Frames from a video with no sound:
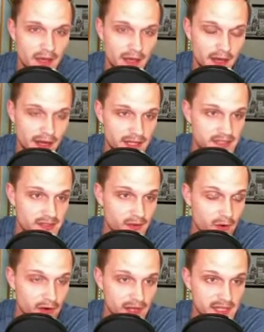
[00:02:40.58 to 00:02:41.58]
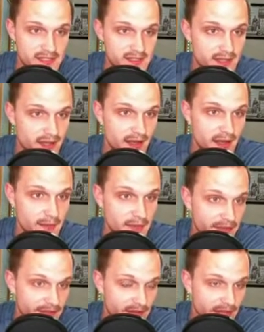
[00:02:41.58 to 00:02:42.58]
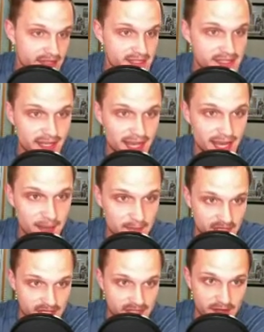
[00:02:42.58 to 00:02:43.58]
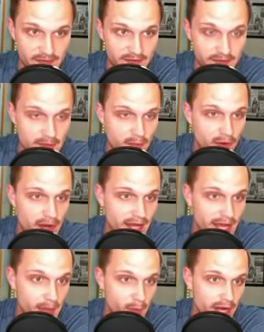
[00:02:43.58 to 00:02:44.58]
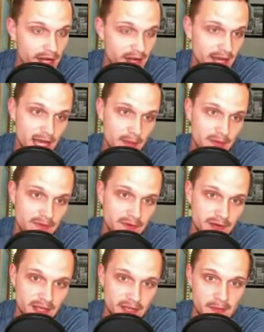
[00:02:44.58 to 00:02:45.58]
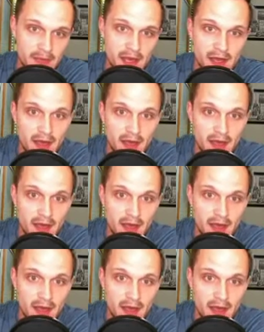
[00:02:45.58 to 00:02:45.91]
against the Hornets. I feel like this is a game, just a 50-point game waiting to happen for him.